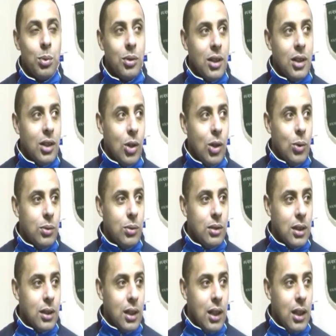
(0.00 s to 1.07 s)
But, you
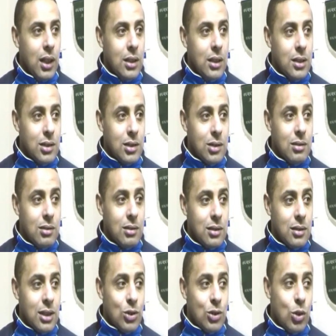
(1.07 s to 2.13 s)
know, he's
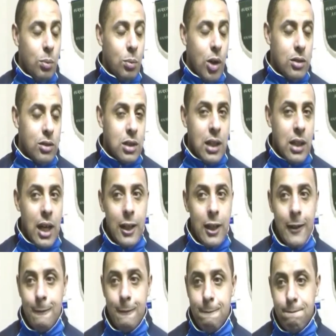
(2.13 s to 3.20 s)
come on
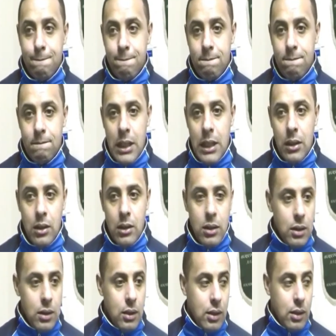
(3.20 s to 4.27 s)
today
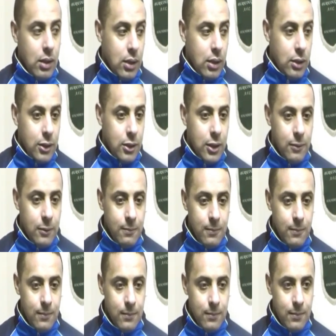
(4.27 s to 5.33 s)
and
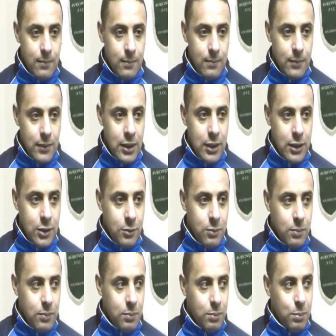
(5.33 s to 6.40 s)

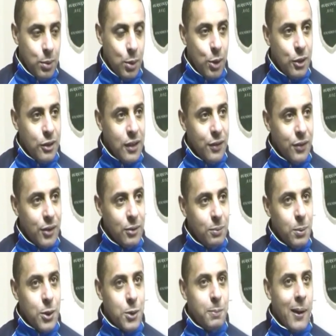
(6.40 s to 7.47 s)
he's put a
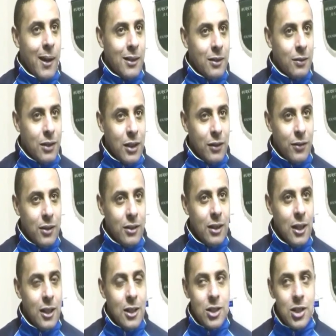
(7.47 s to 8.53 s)
different perspective, a
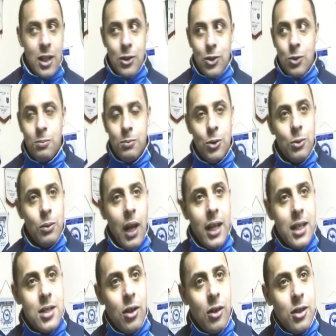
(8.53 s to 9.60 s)
different, shed some new
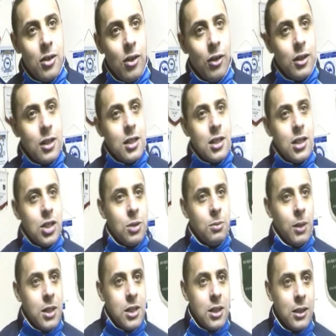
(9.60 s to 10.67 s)
light on the
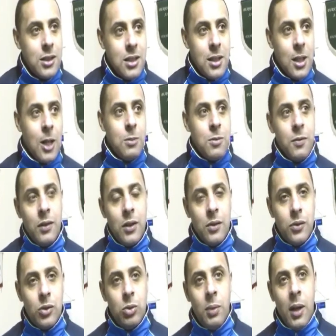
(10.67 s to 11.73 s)
situation in terms of in
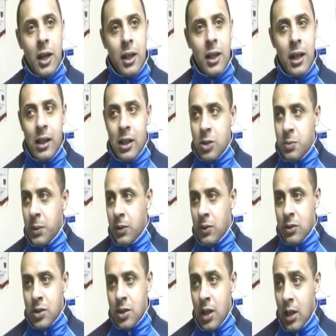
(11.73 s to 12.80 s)
the fullback areas,
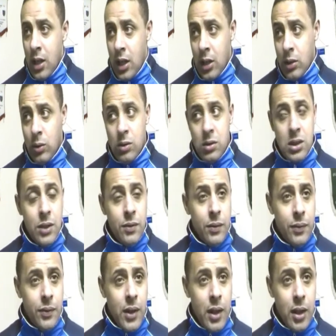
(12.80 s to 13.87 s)
because I thought
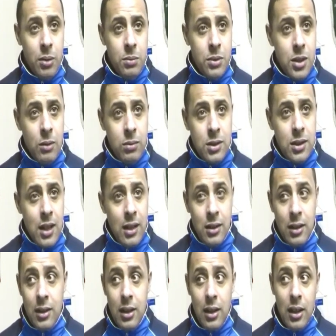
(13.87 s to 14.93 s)
Stephen Ferragan was
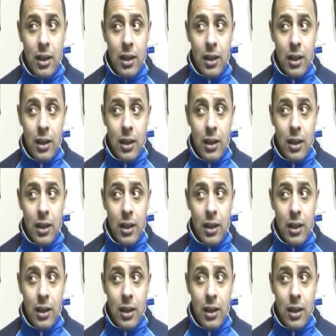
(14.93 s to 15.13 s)
outstanding.